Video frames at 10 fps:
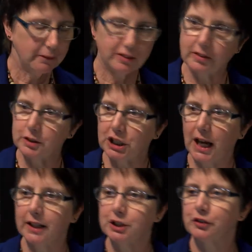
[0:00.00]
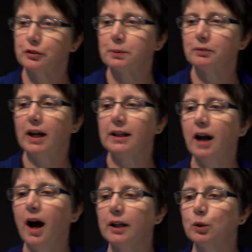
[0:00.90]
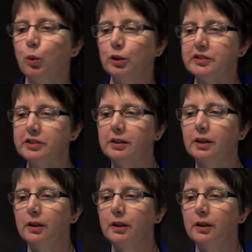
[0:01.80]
to the challenges of providing high quality